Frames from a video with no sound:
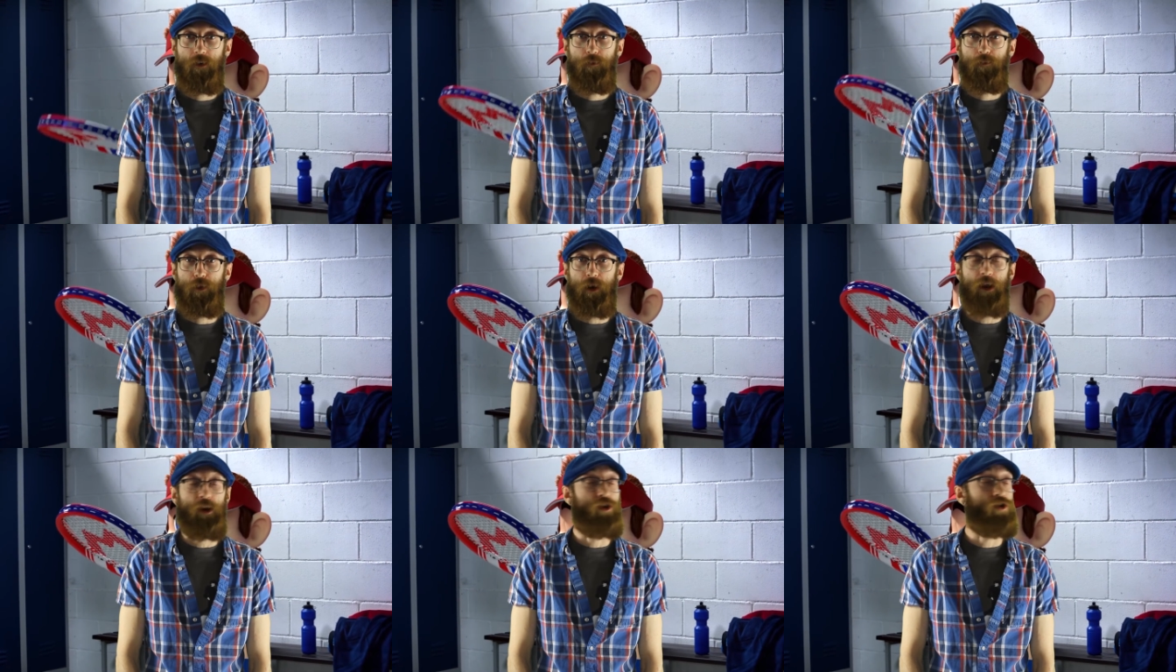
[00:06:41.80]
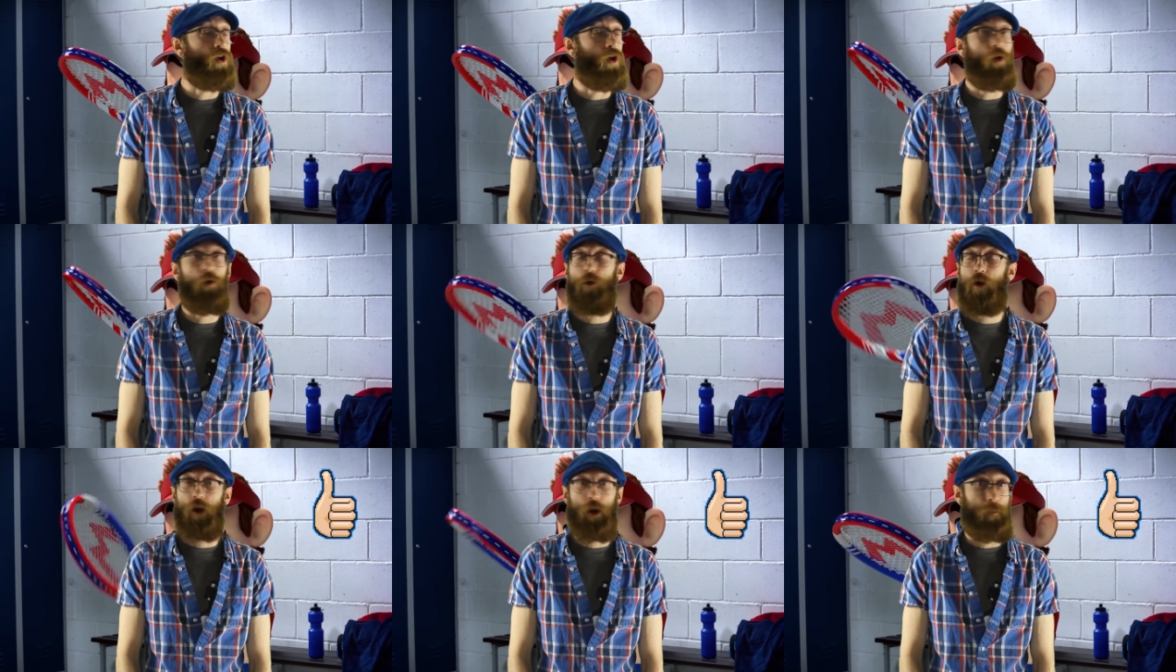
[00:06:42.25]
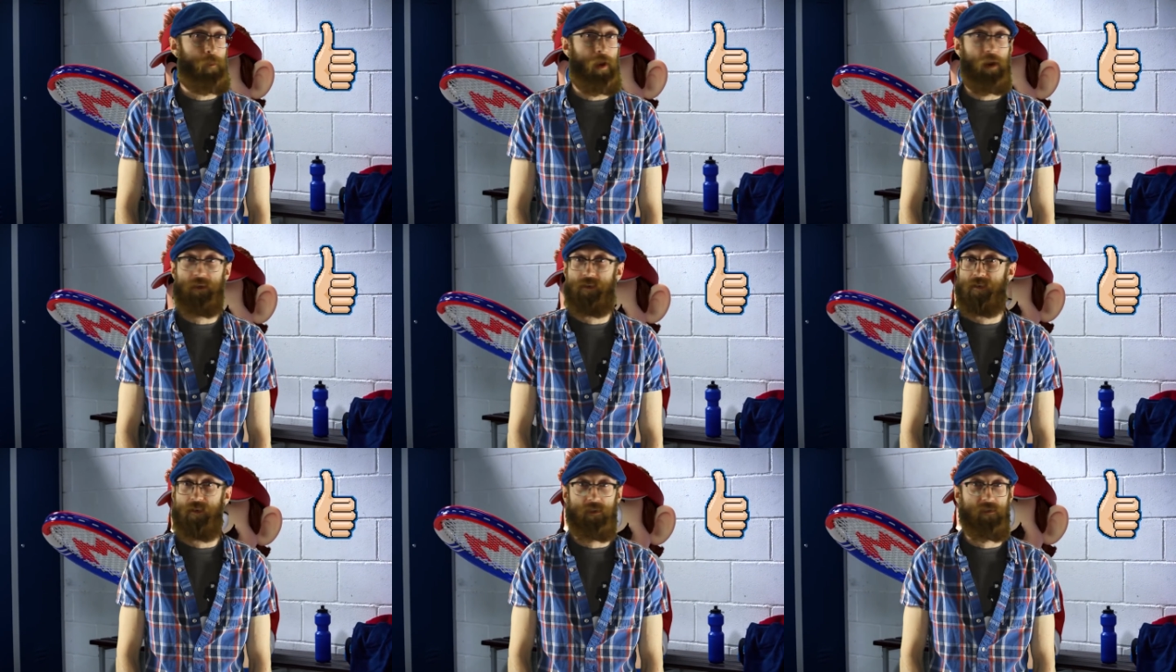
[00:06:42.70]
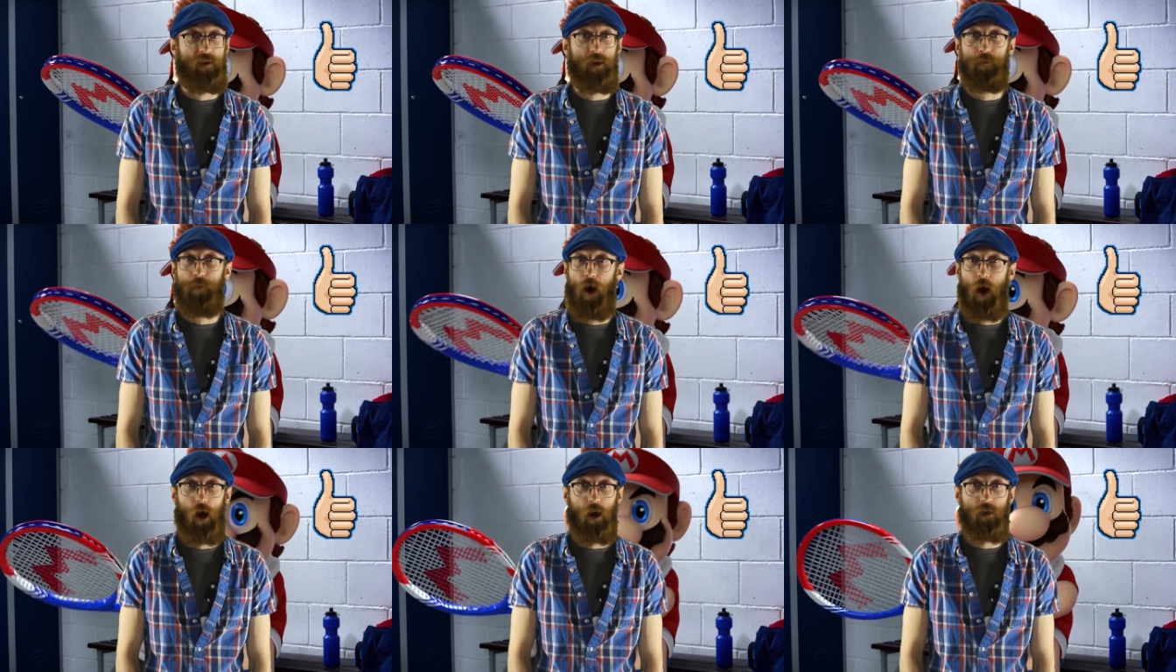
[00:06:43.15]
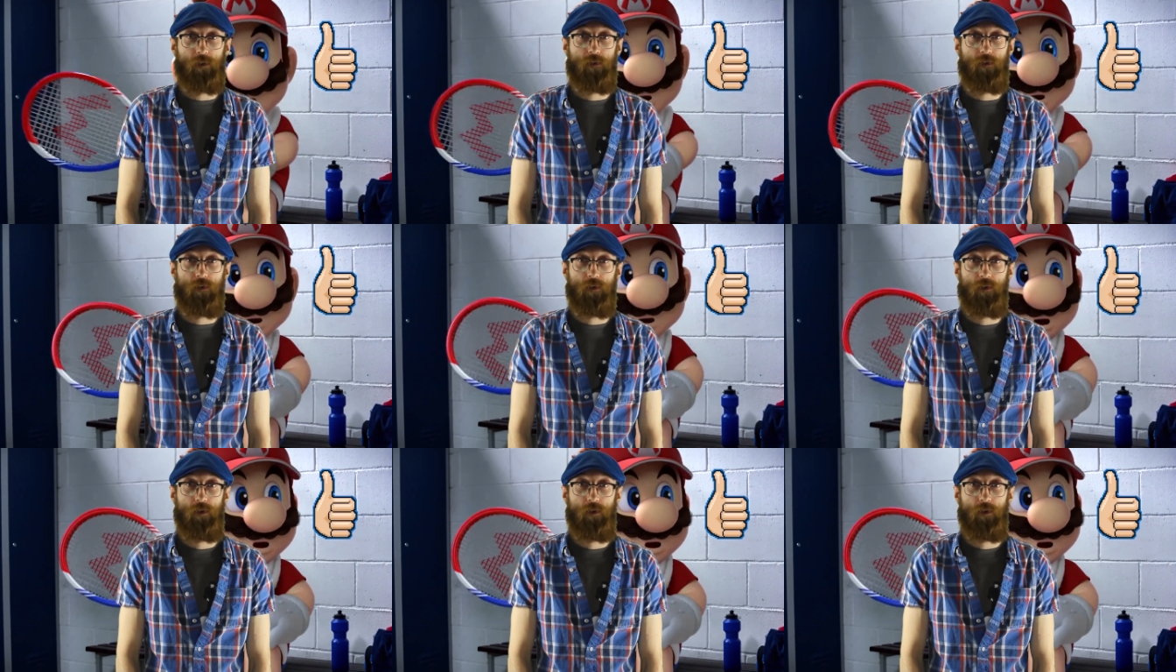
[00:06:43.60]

but I don't want to pay 60 bucks